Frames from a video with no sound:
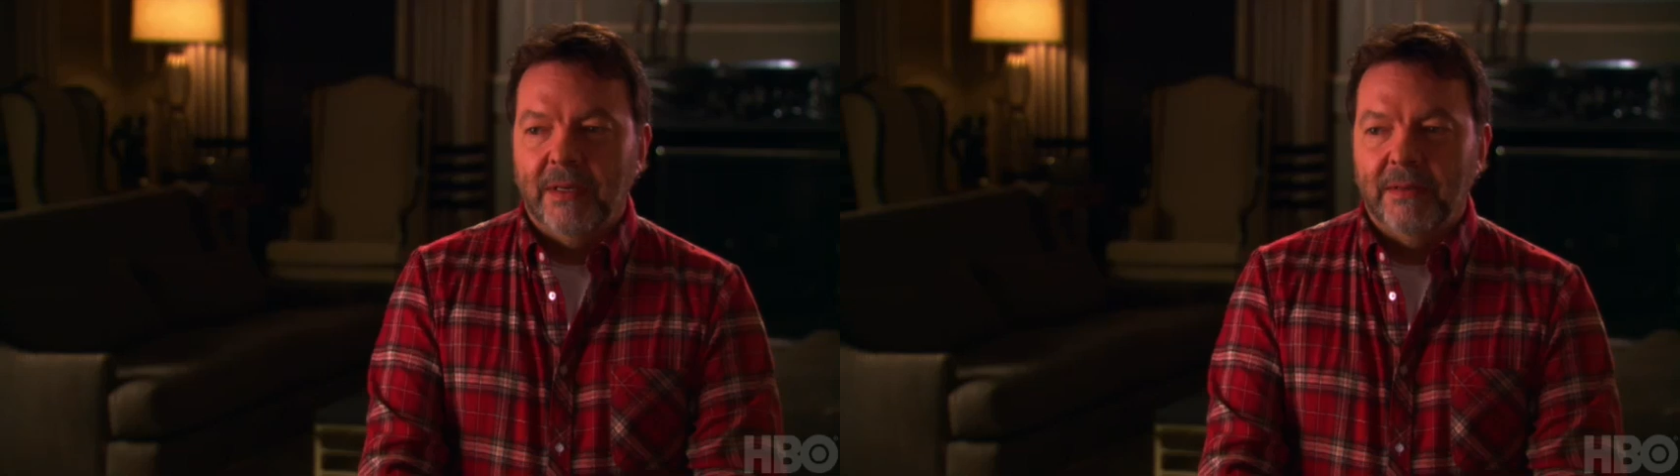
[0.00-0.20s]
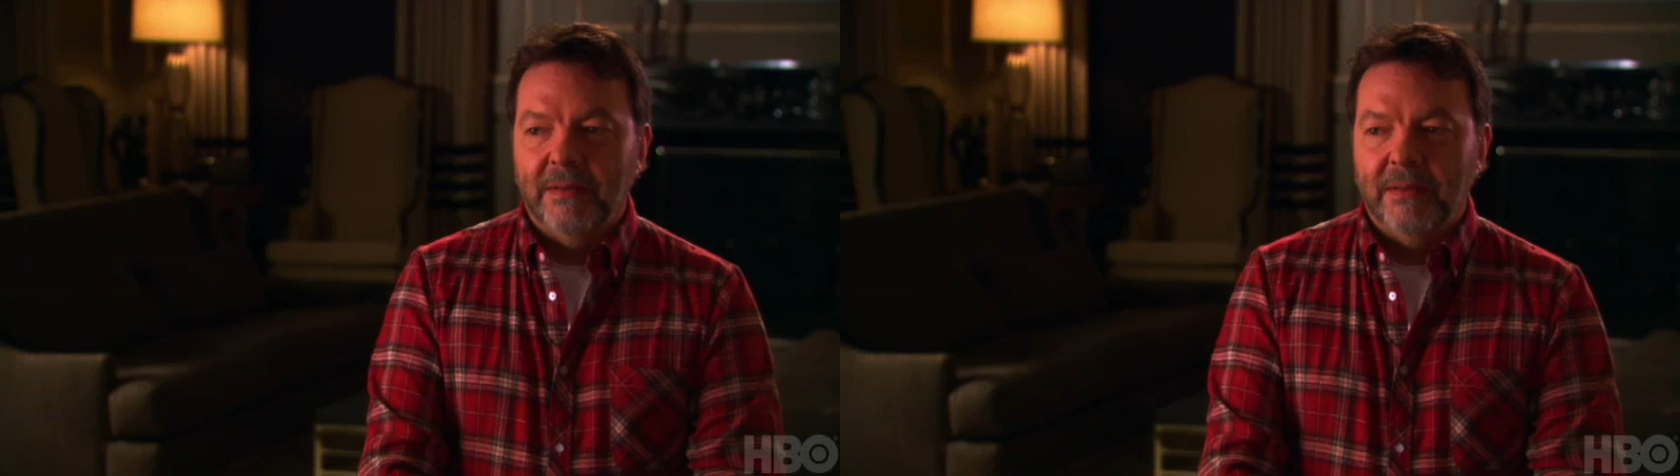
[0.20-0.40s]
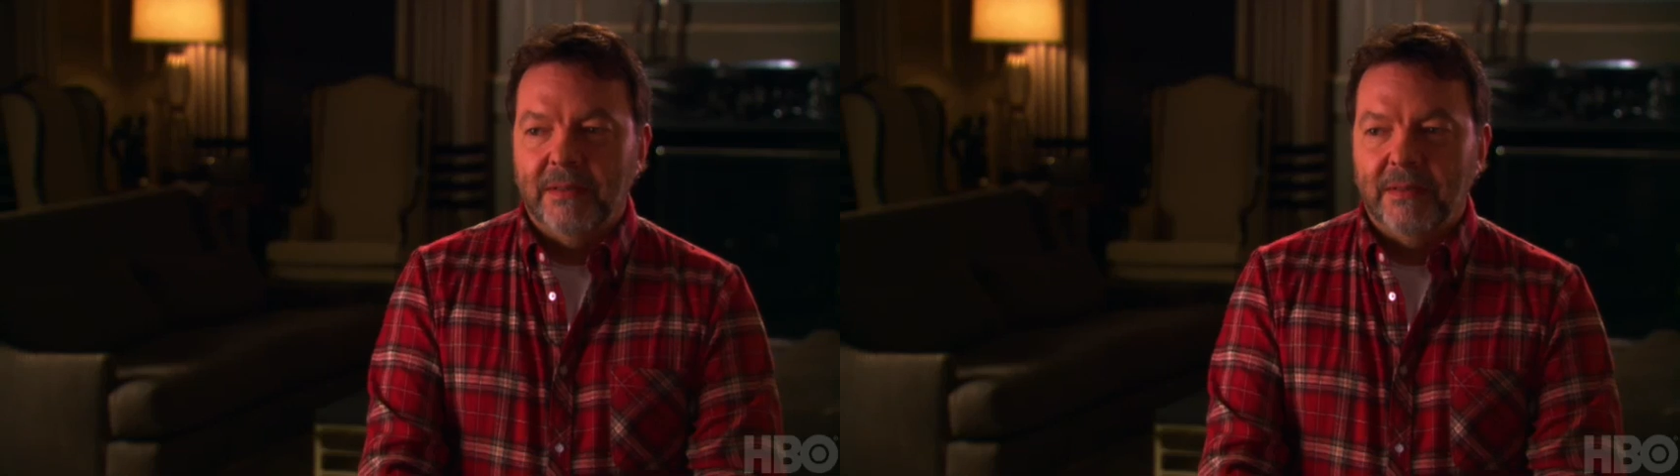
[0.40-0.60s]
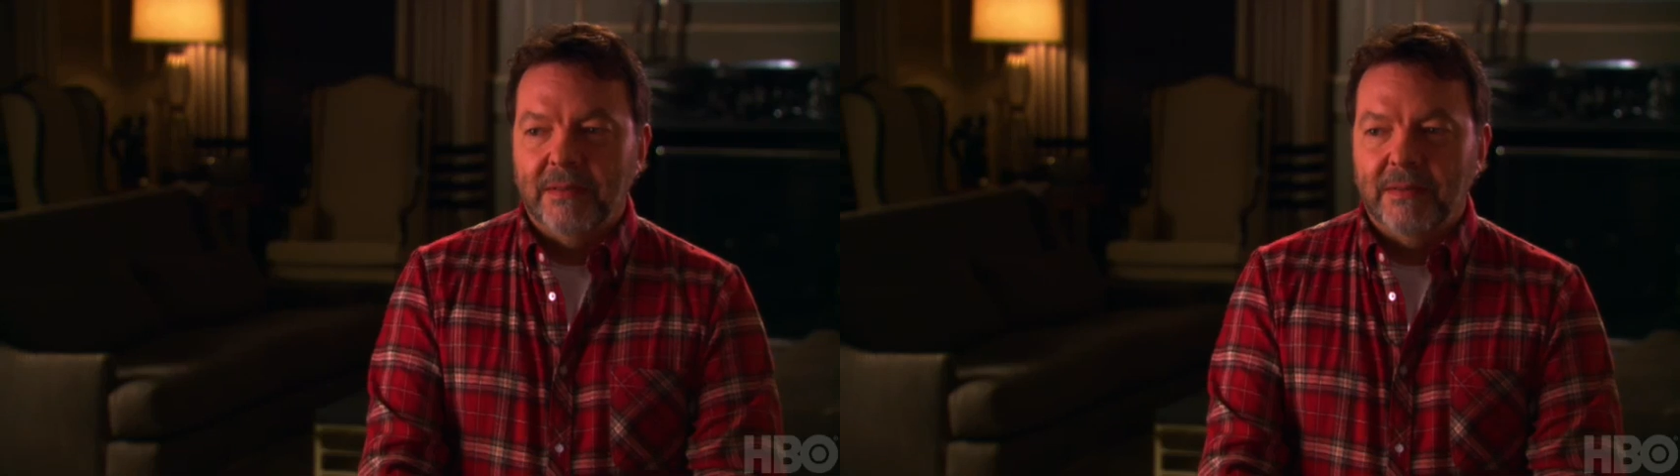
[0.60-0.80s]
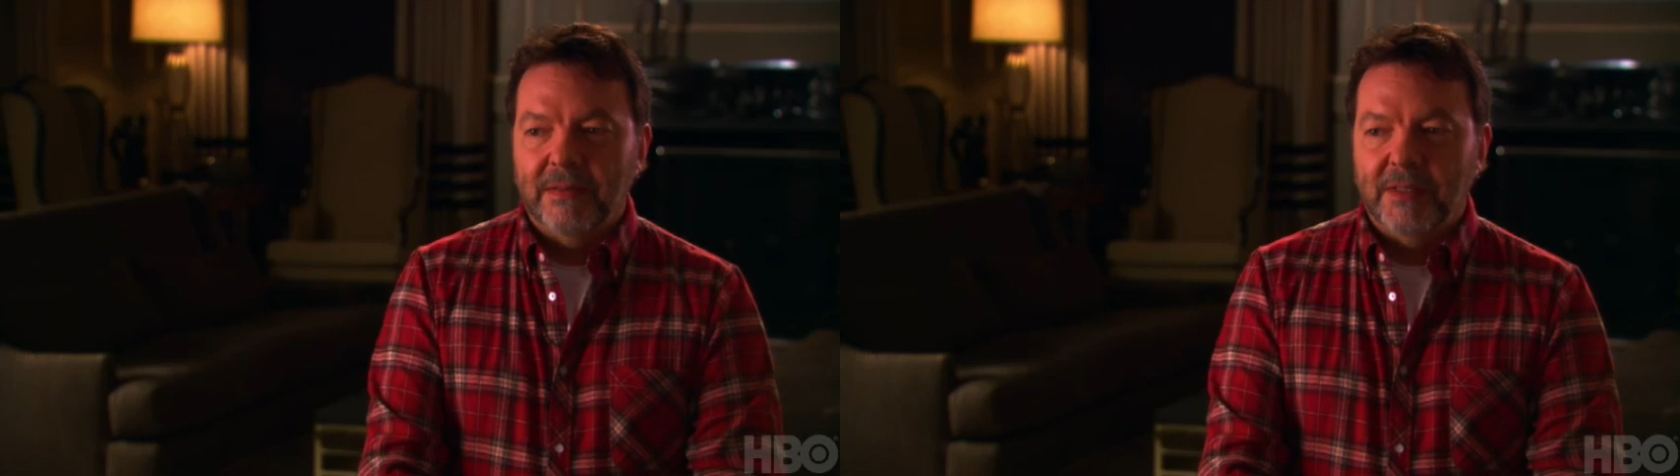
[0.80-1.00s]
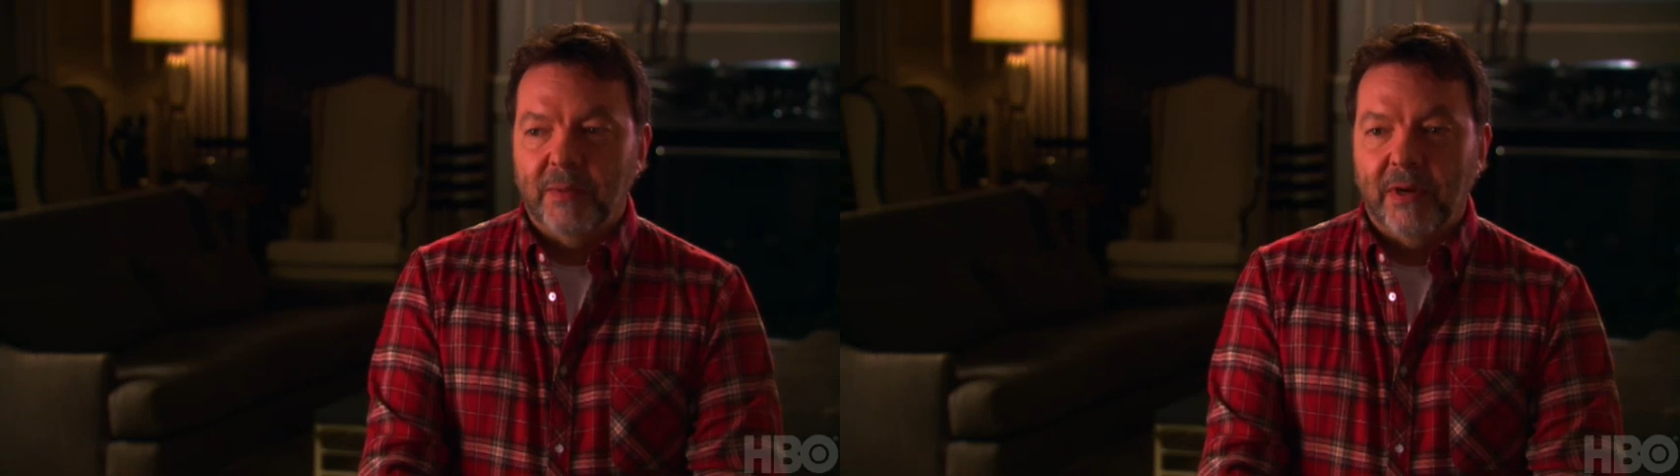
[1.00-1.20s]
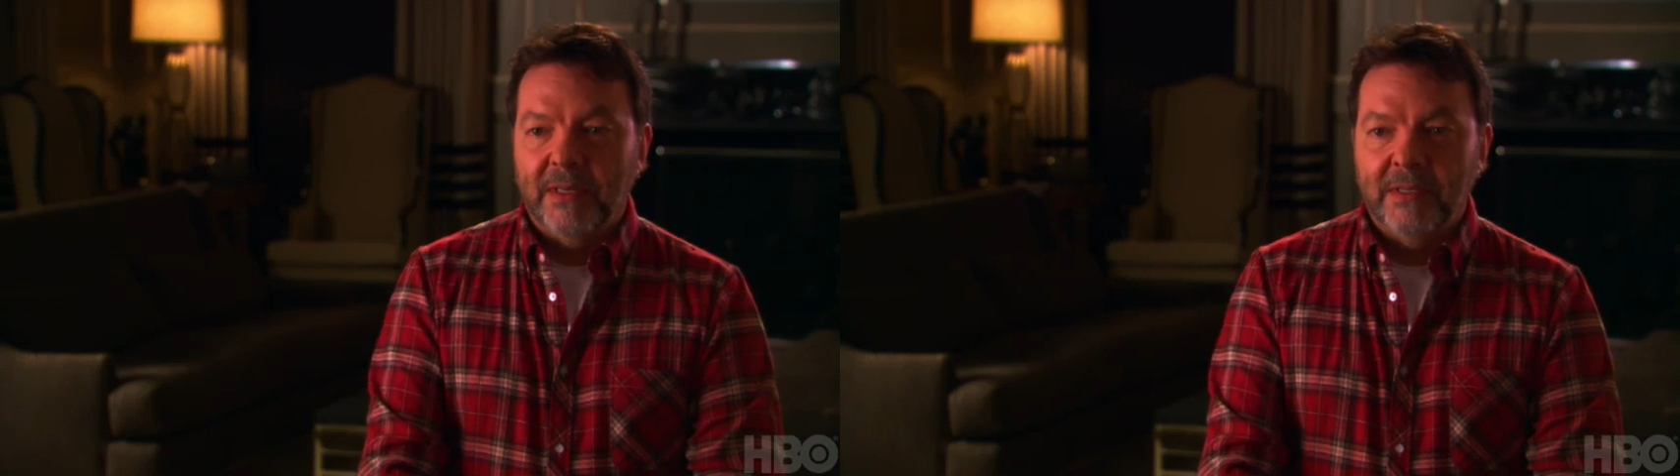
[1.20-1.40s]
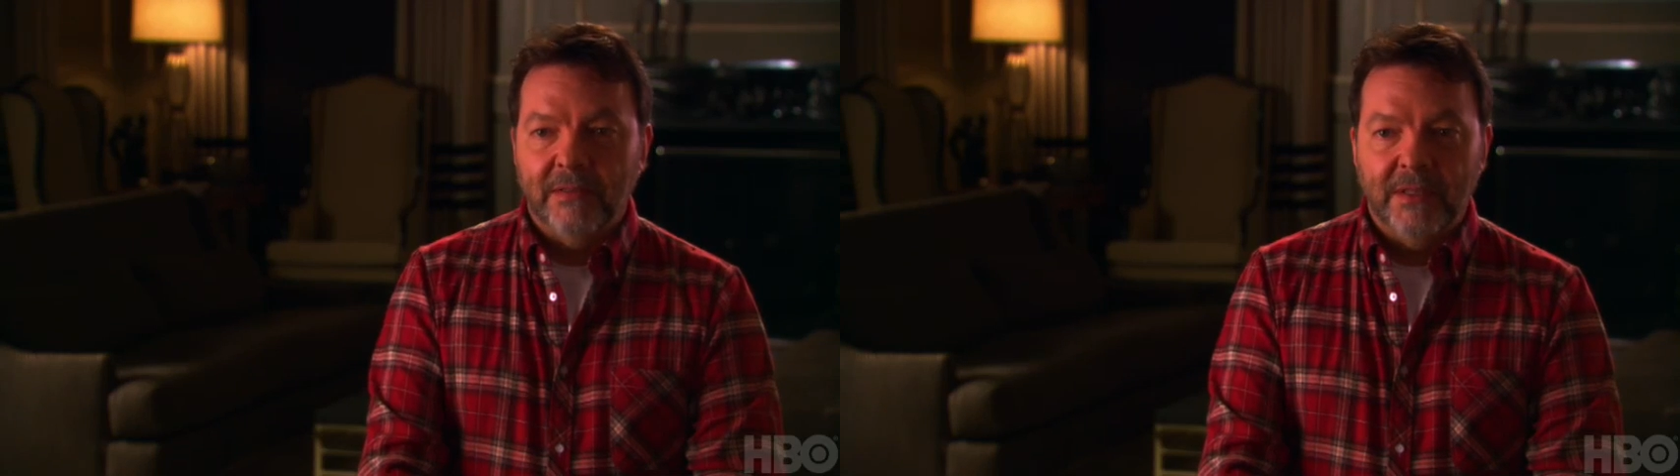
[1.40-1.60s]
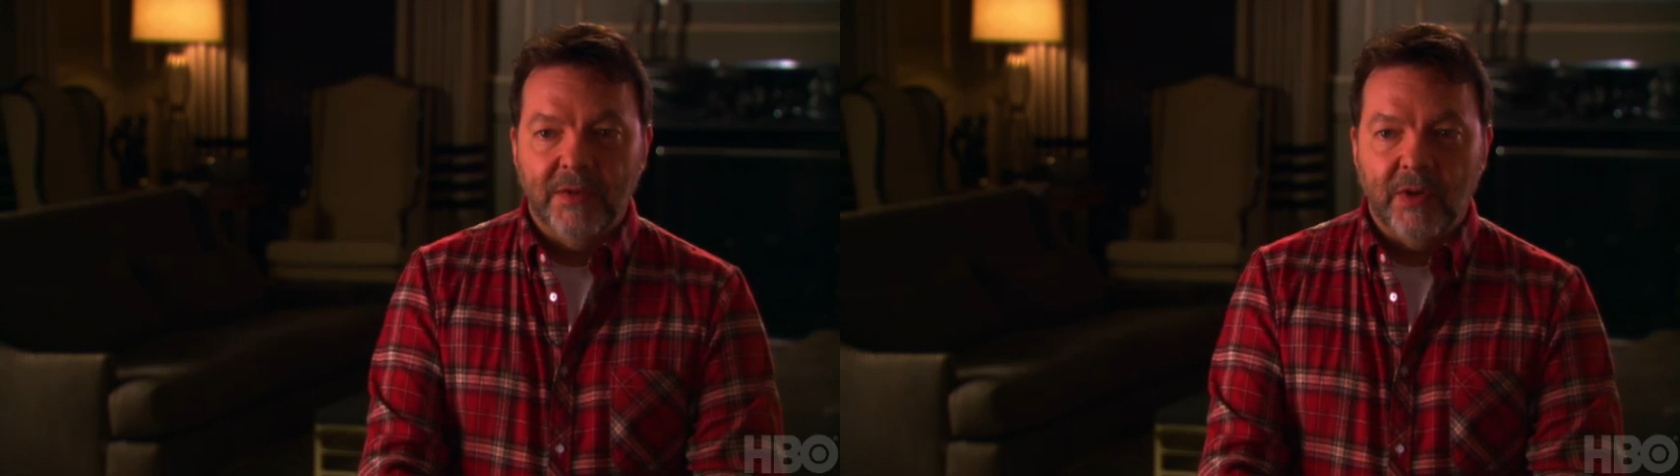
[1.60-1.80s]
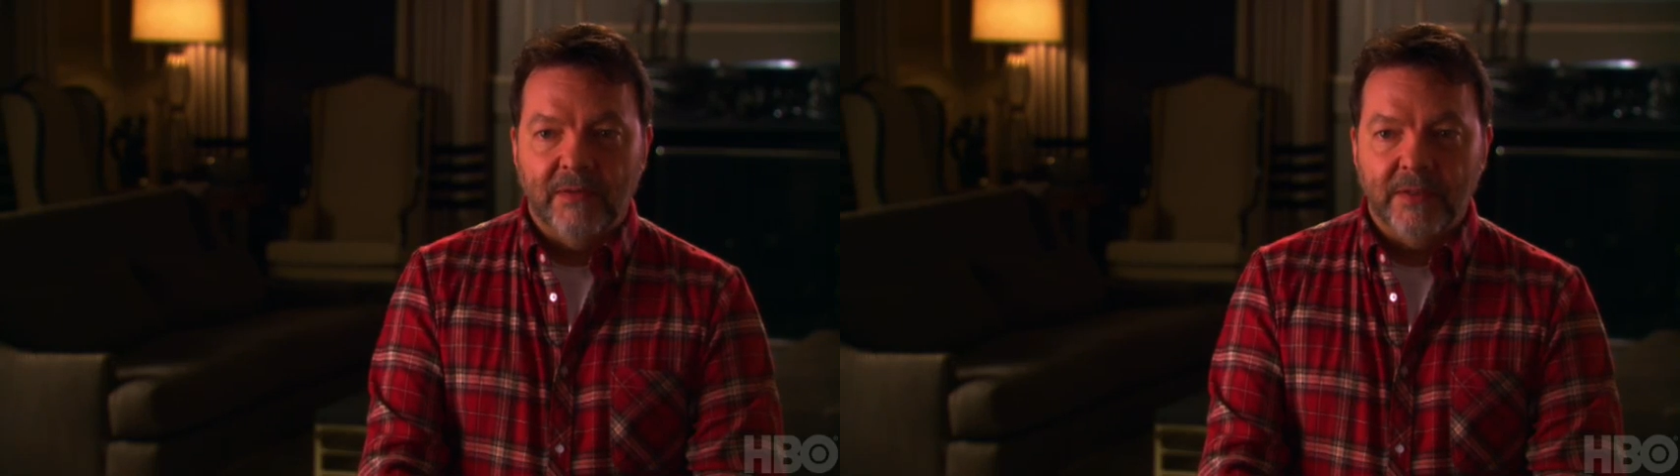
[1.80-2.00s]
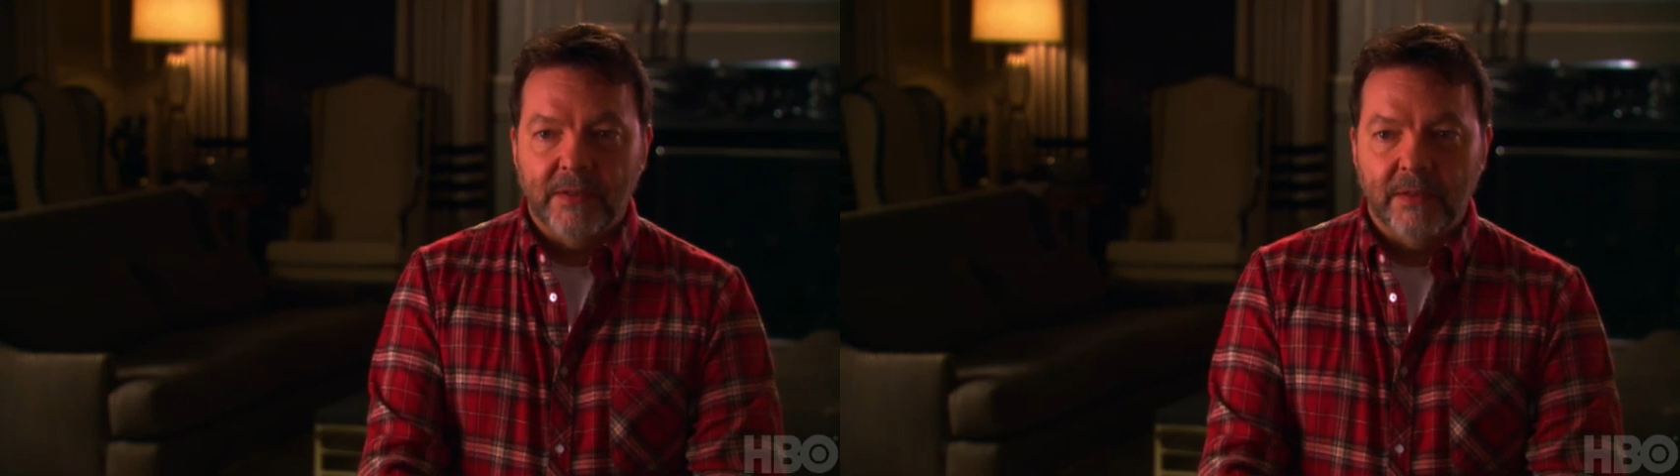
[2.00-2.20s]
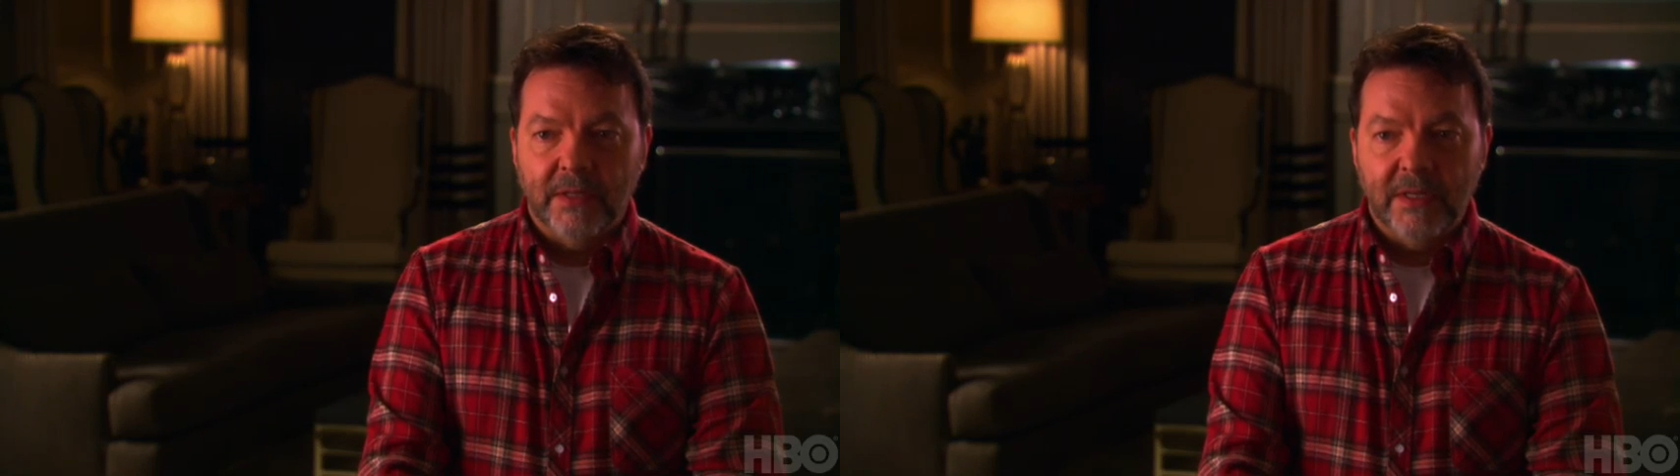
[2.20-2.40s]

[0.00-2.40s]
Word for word: And surprisingly, he offers her